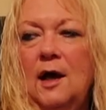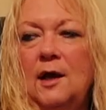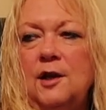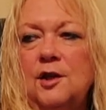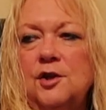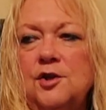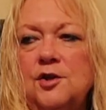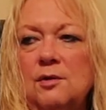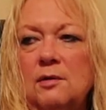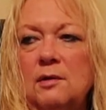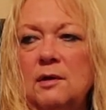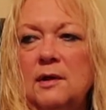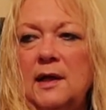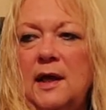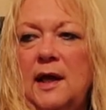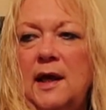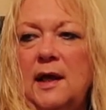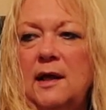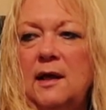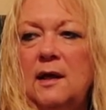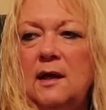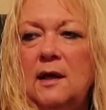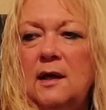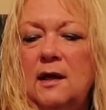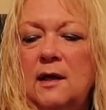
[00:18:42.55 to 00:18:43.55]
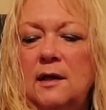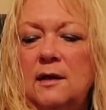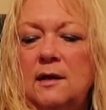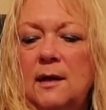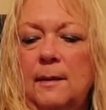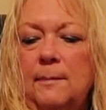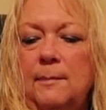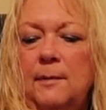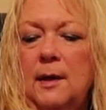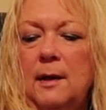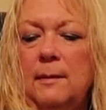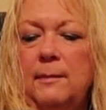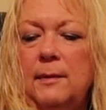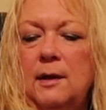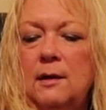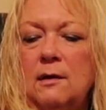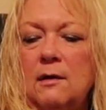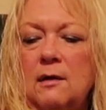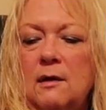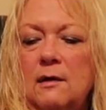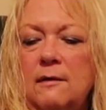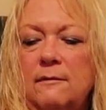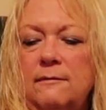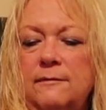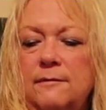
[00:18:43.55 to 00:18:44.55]
did your leg end up coming
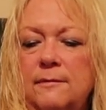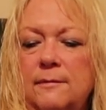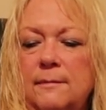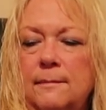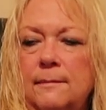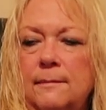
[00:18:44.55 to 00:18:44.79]
off?